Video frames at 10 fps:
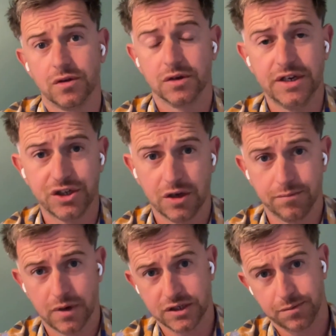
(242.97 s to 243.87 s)
with
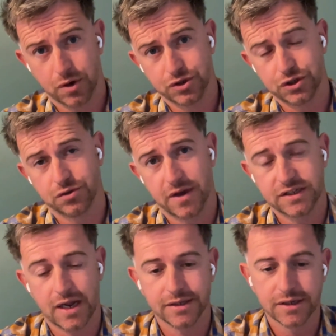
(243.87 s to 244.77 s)
leadership, I suppose, to
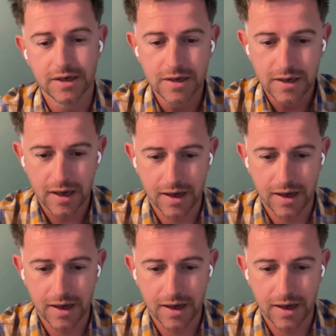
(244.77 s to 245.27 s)
some extent.